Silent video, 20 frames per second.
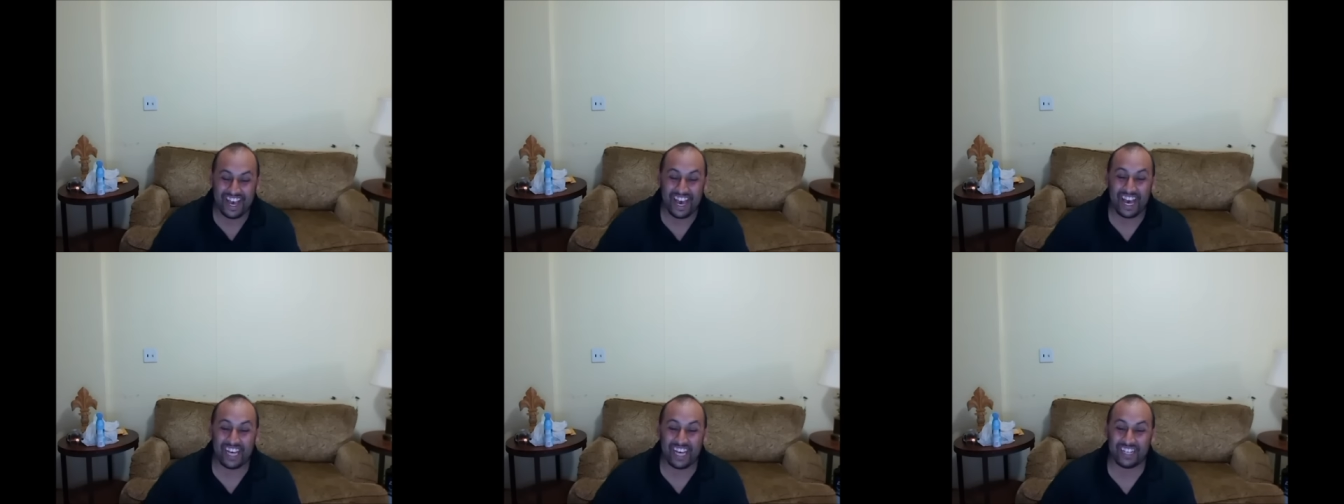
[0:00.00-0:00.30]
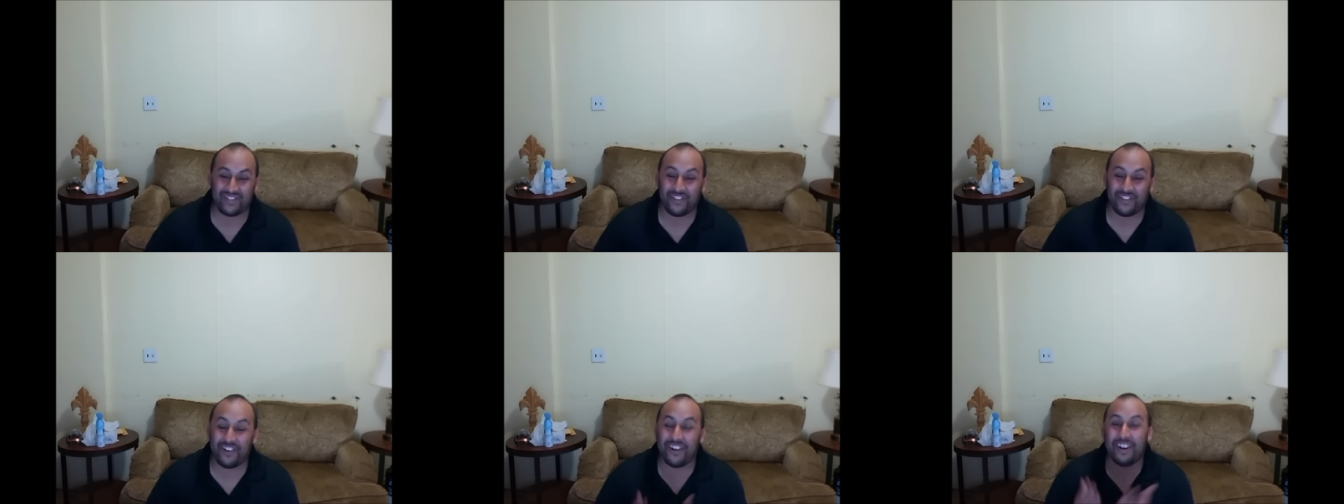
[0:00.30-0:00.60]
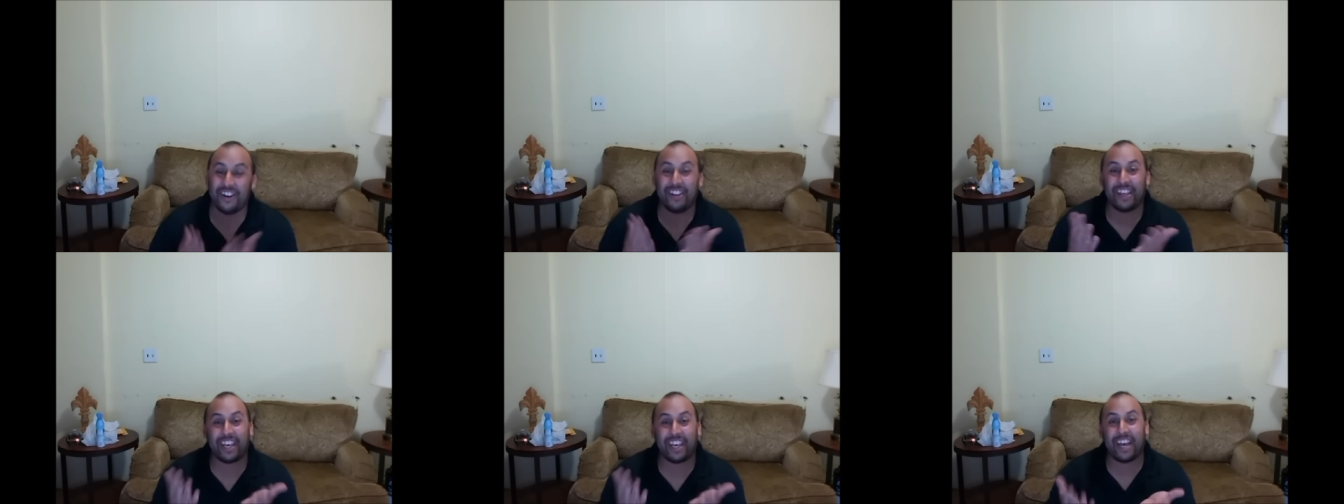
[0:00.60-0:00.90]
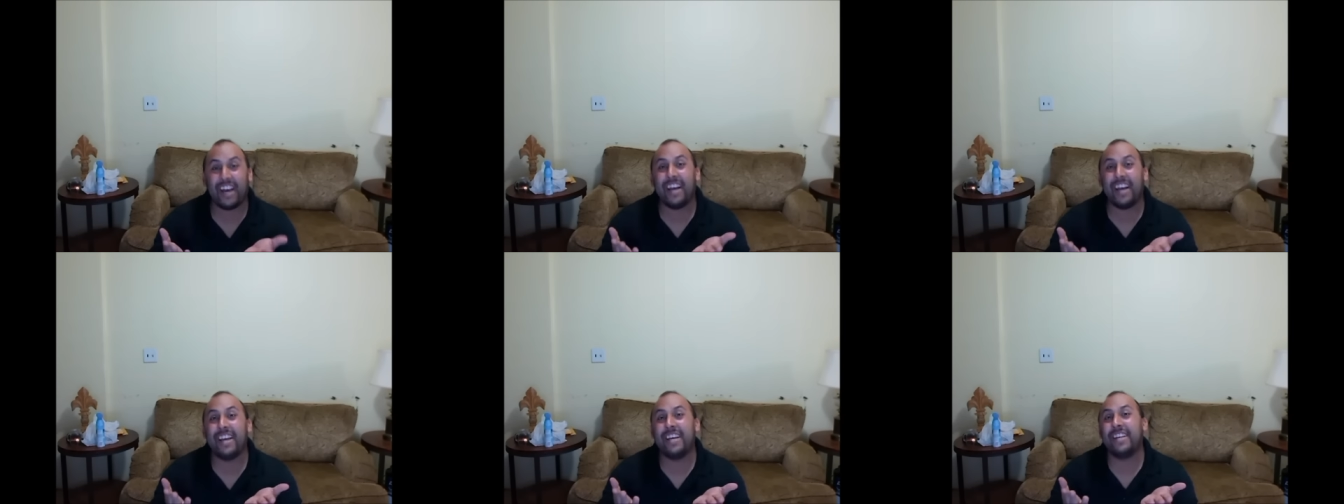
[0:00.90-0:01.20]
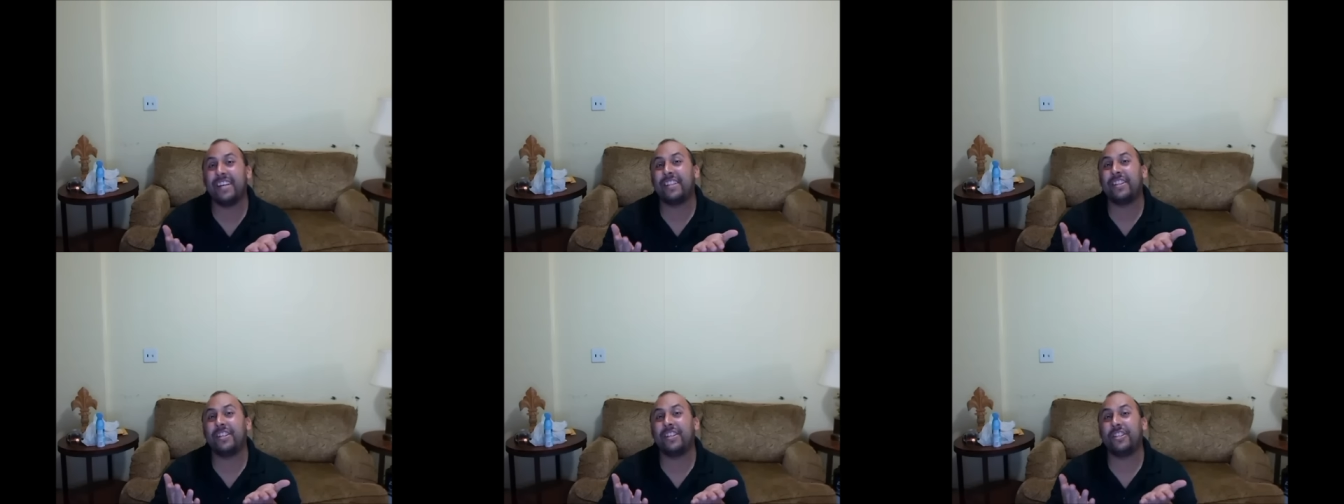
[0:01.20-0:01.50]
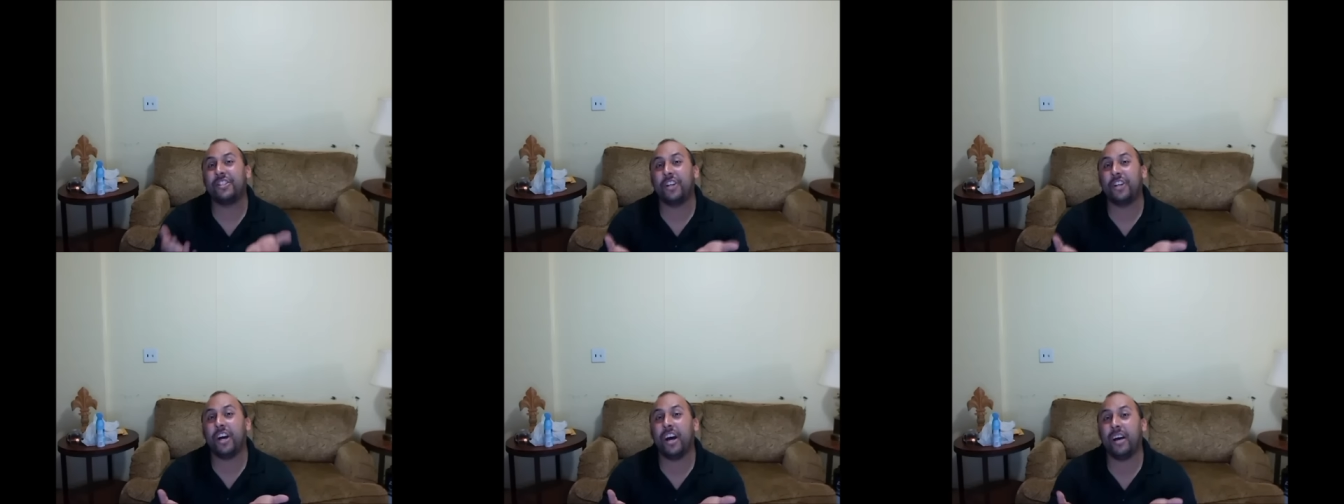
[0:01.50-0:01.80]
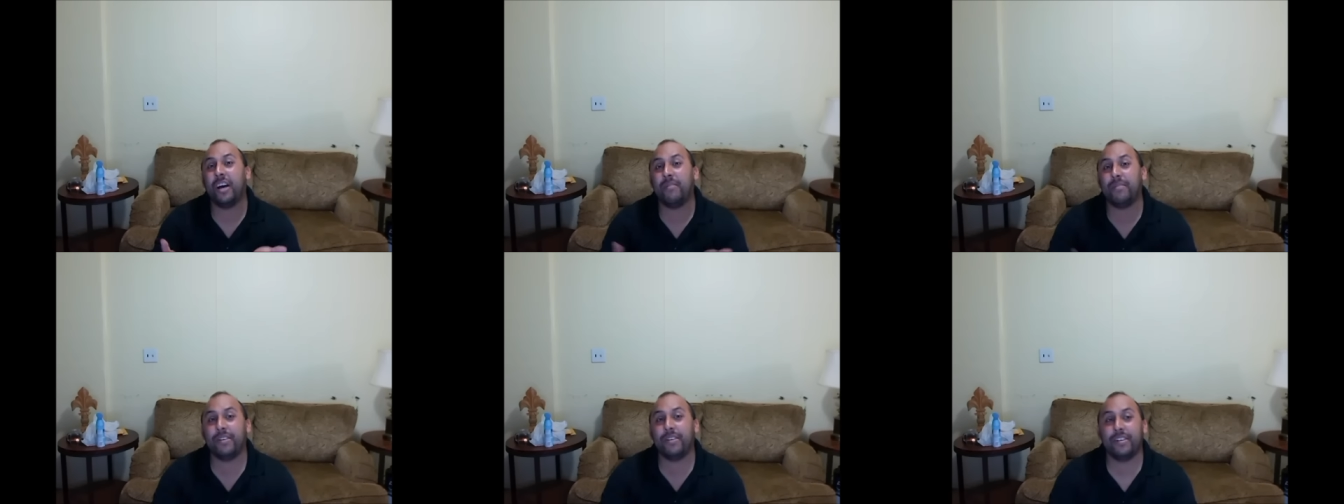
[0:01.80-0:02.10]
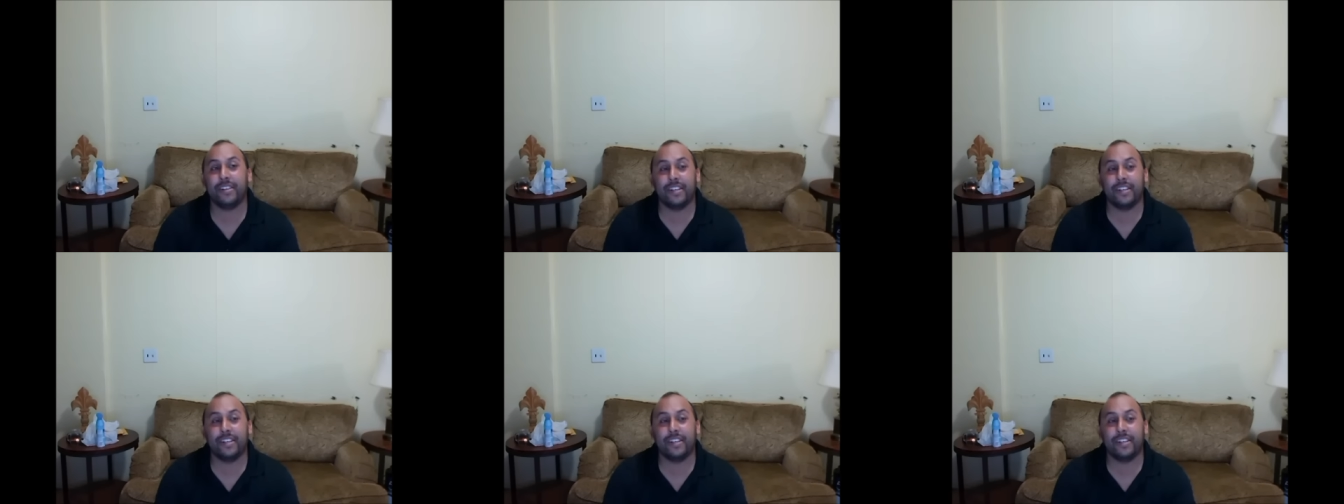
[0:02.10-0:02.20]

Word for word: As for another guy at the job,